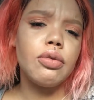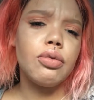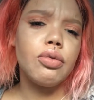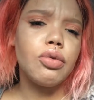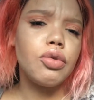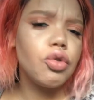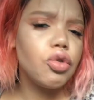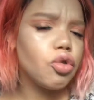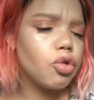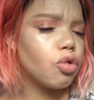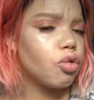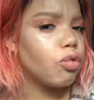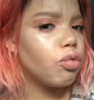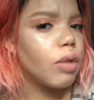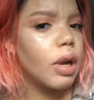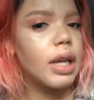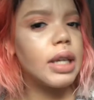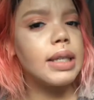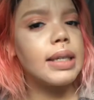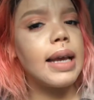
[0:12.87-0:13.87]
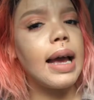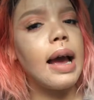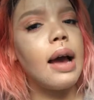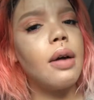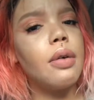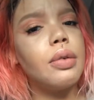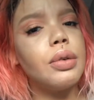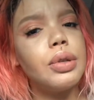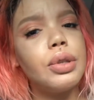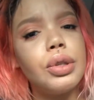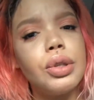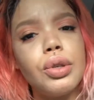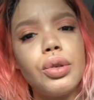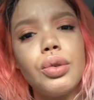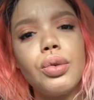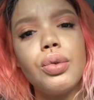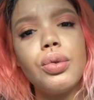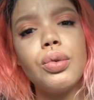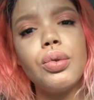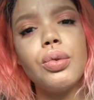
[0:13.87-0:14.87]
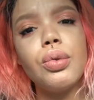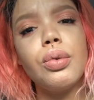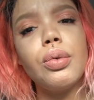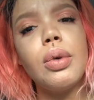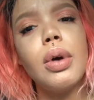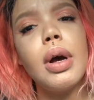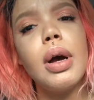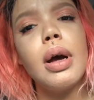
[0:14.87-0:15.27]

straight down to